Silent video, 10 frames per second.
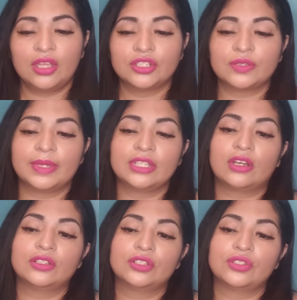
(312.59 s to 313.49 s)
So my
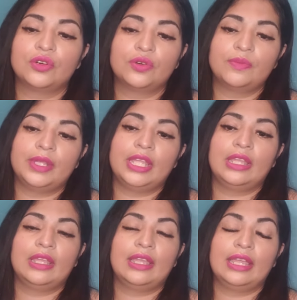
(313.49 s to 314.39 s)
doctor told
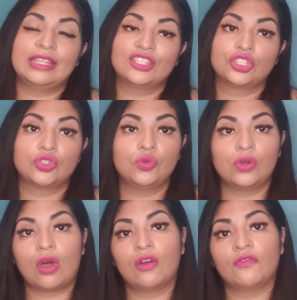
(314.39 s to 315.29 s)
me it's too
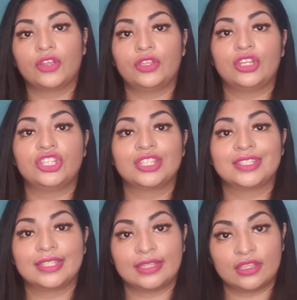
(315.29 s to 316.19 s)
long for you to
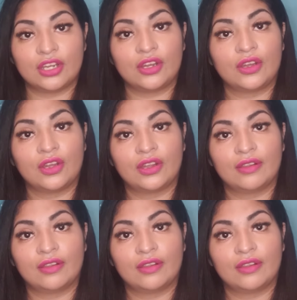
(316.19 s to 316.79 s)
just sit there